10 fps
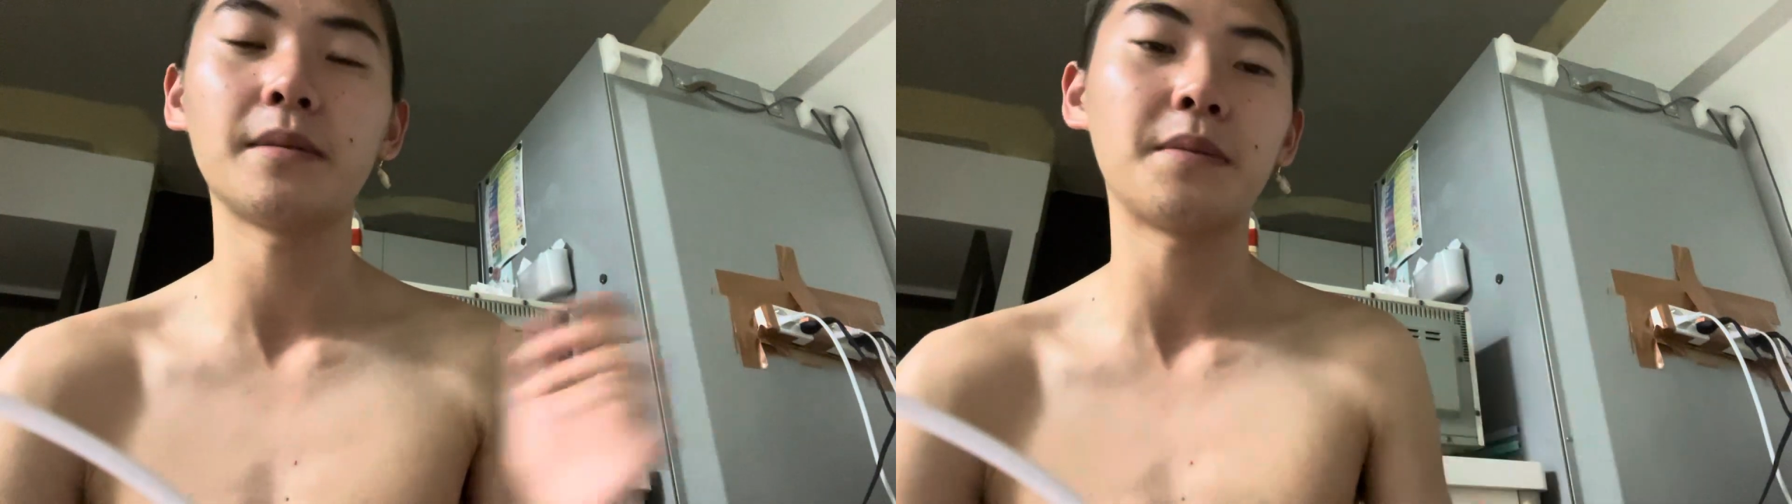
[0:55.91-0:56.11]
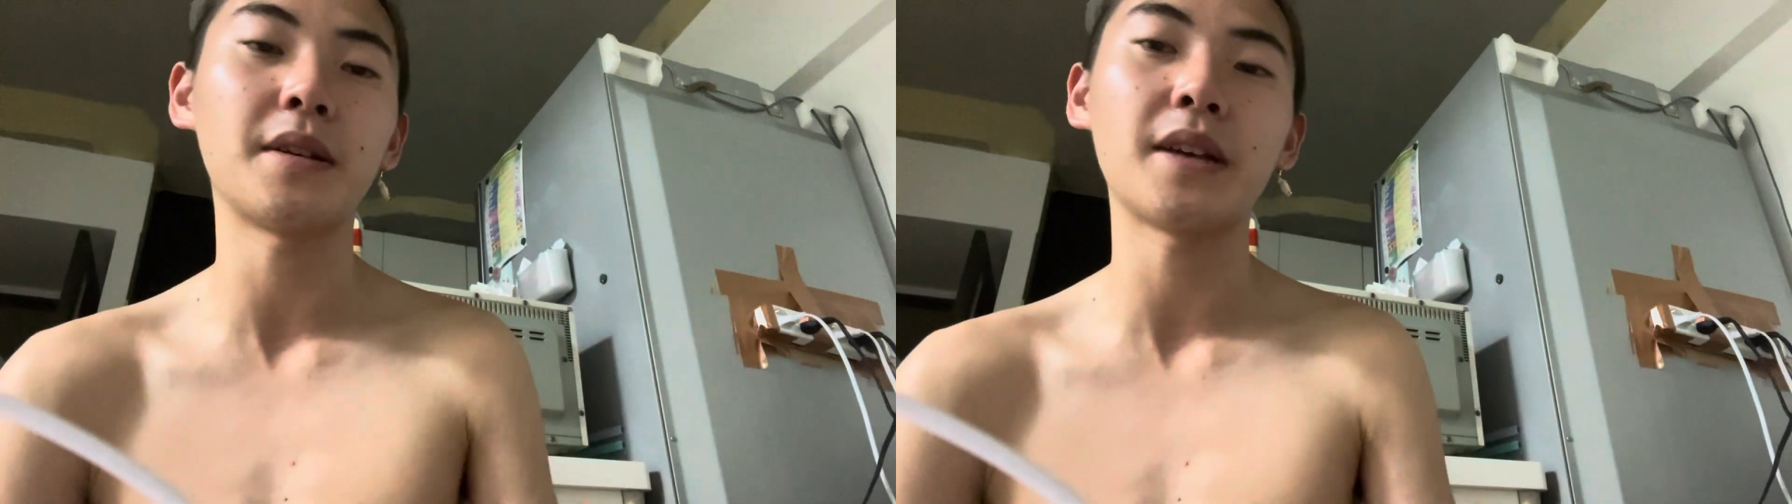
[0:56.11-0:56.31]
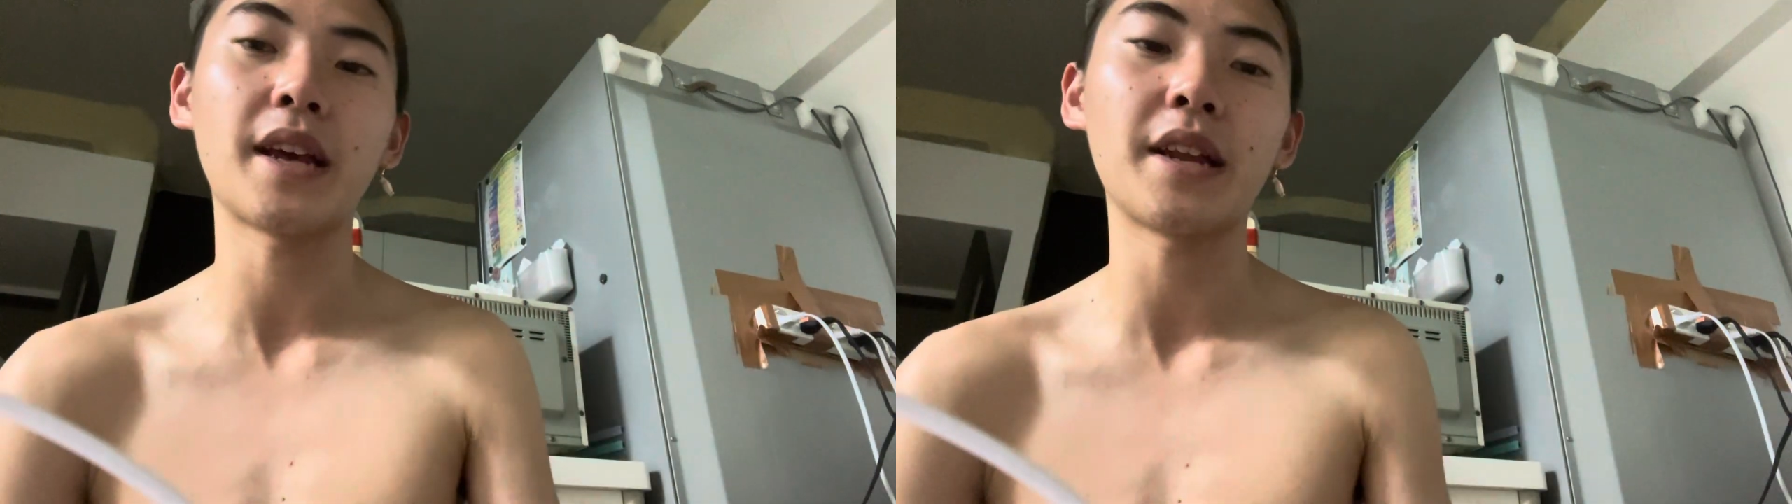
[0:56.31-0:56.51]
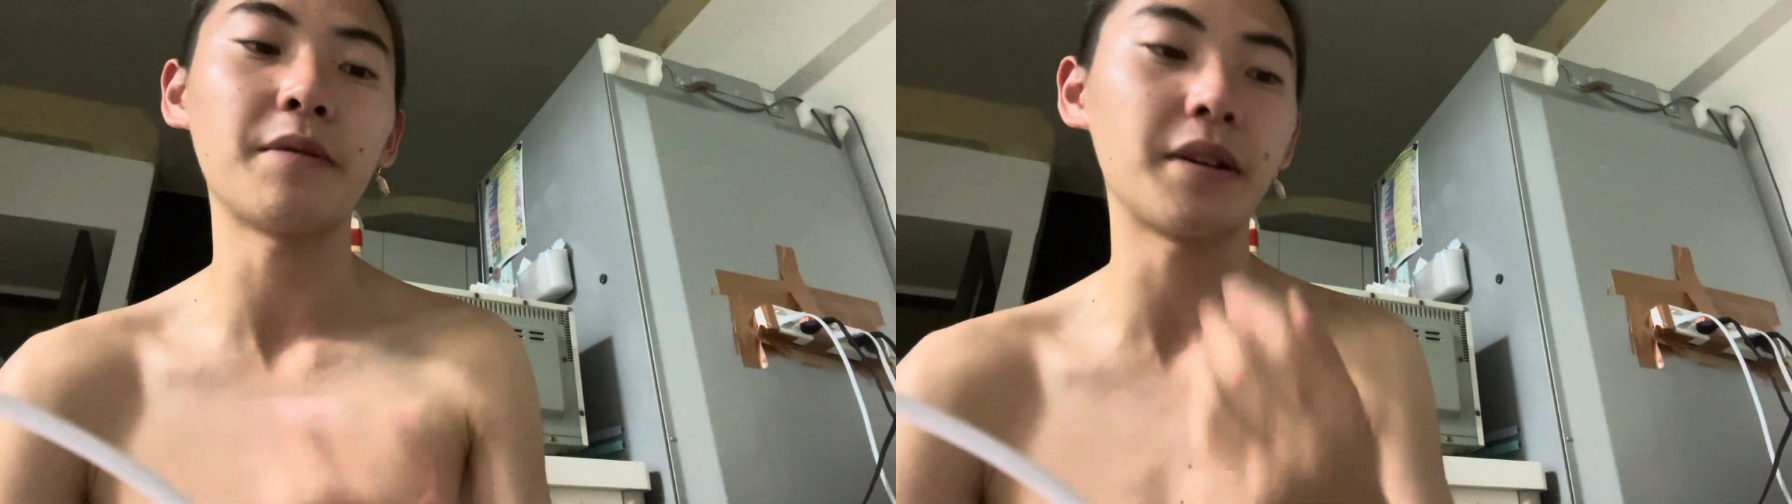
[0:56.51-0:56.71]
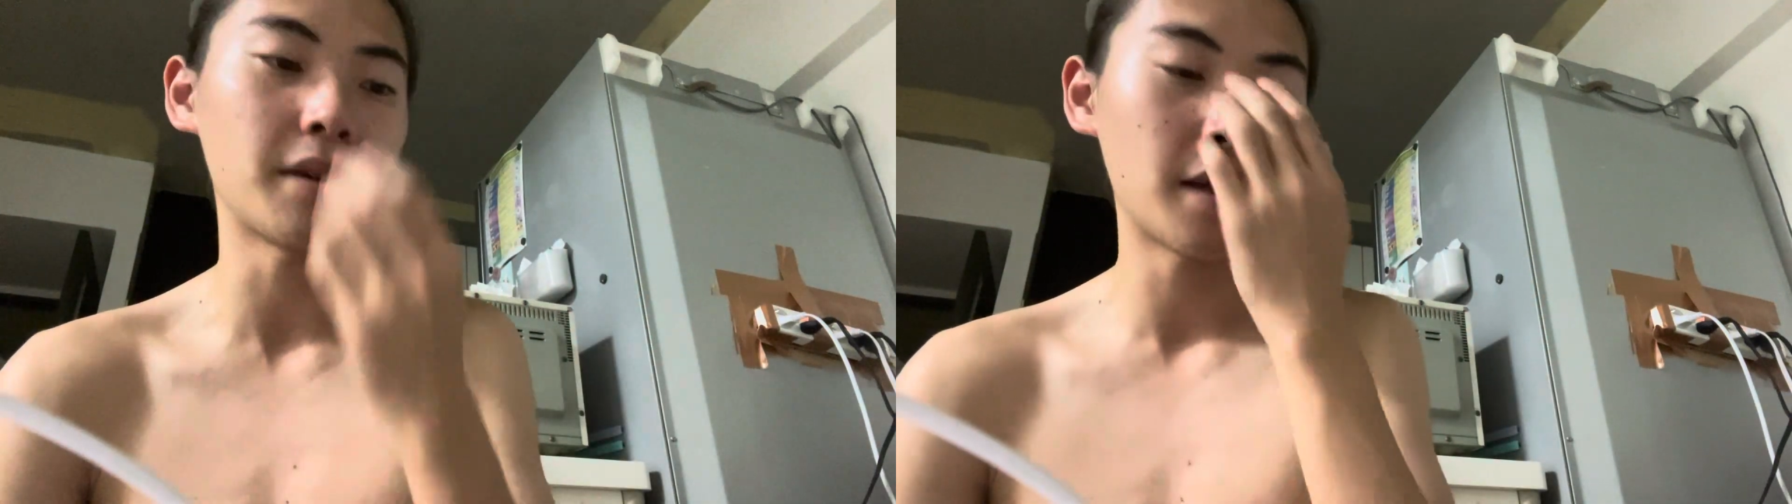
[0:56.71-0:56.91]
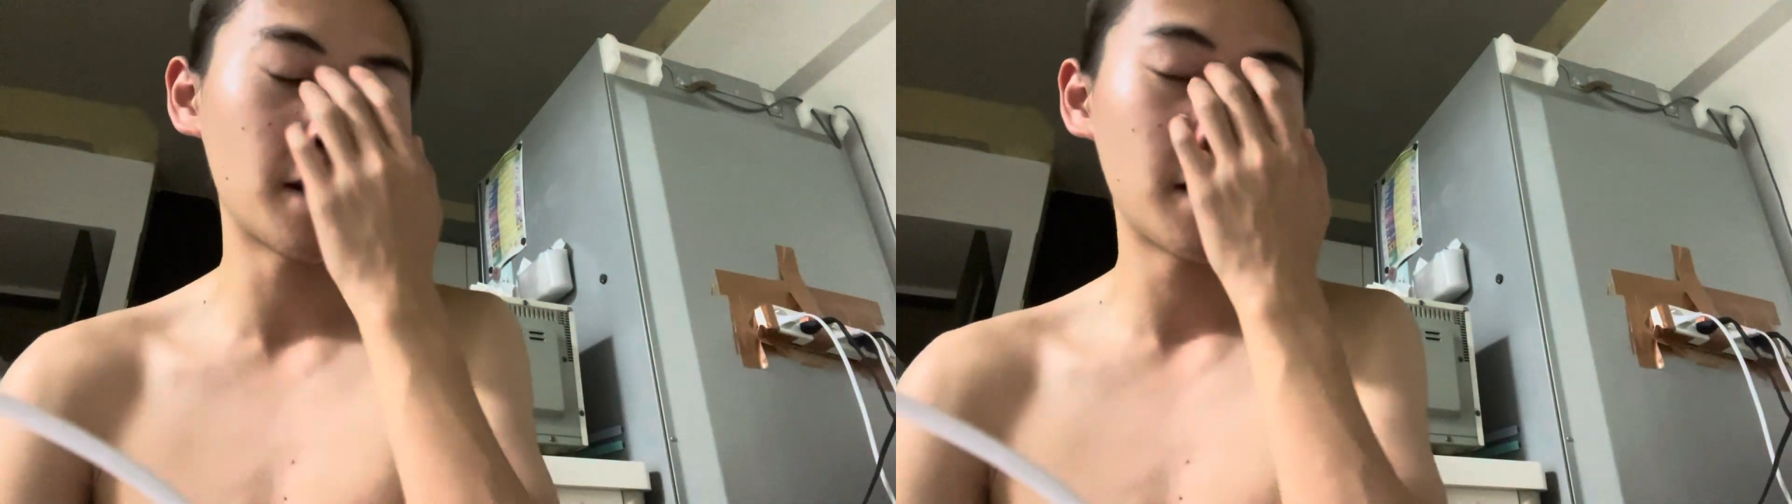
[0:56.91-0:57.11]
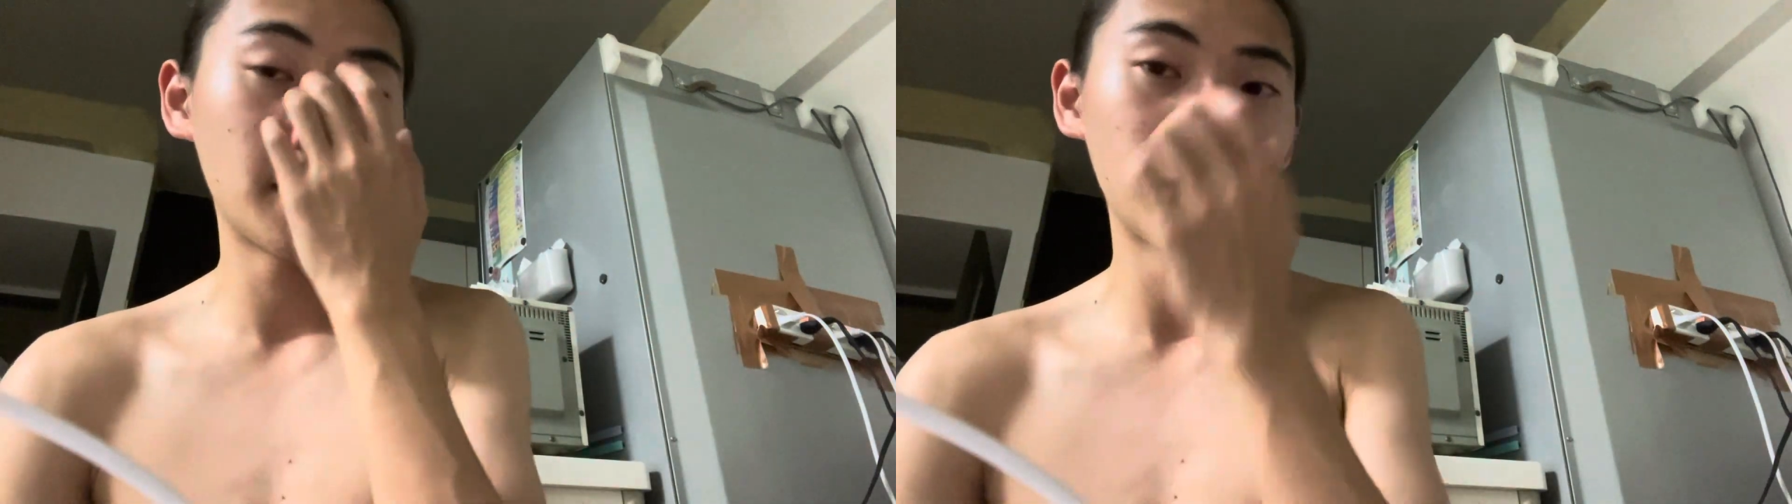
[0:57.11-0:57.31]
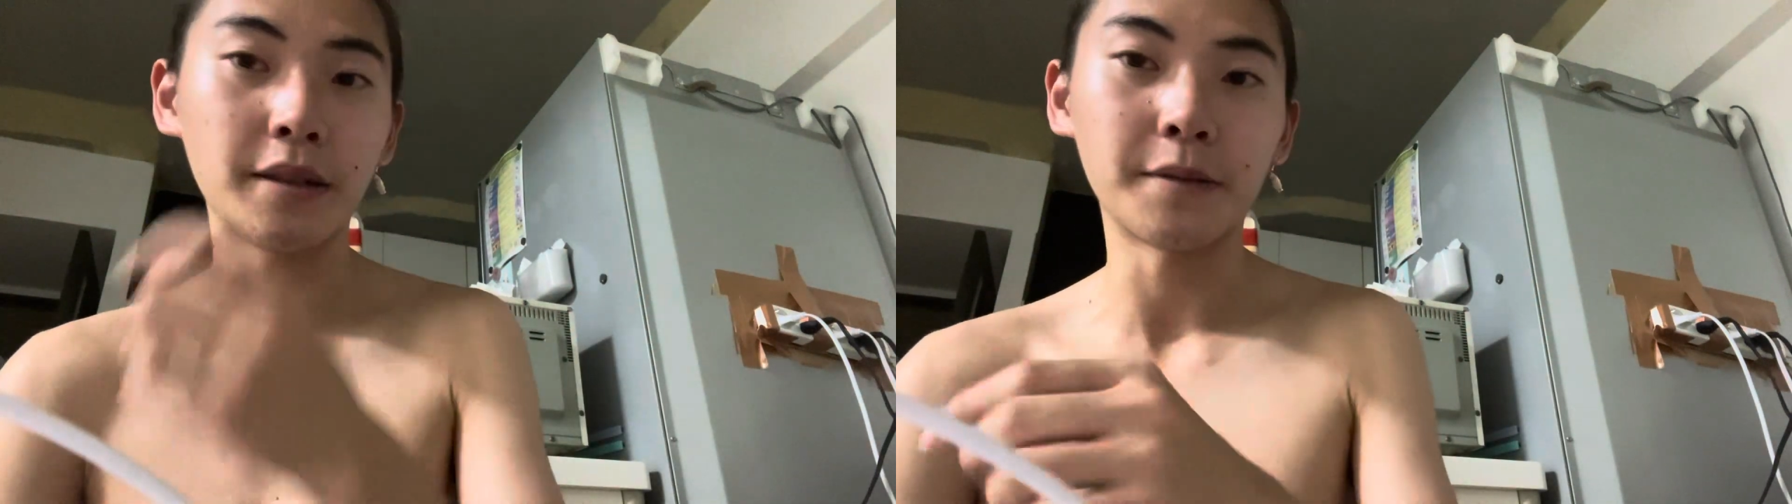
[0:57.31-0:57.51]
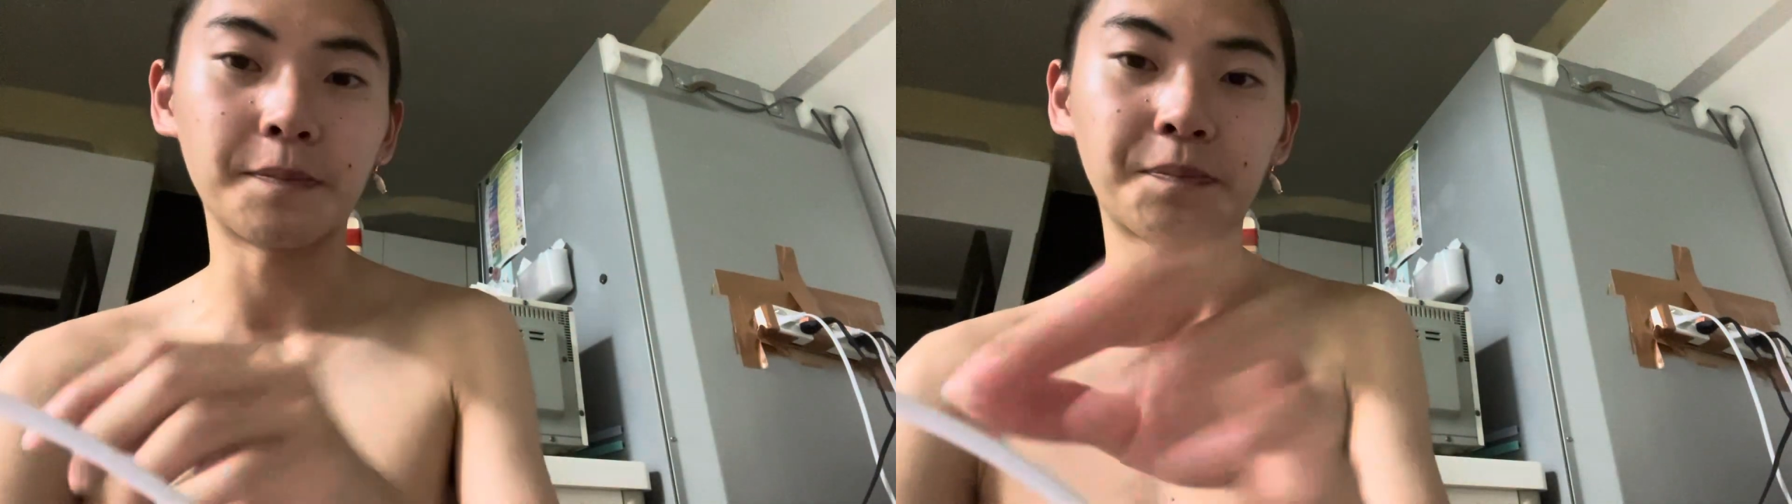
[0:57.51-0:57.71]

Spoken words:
But anyway, yeah,